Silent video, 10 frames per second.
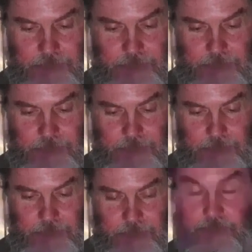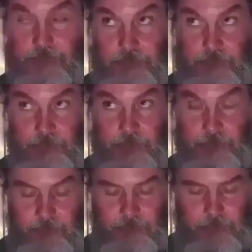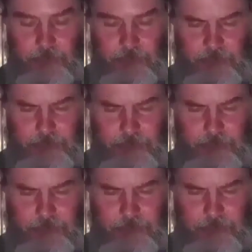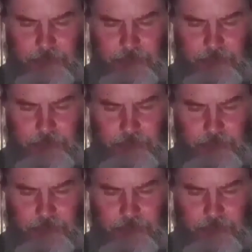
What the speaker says: (silence)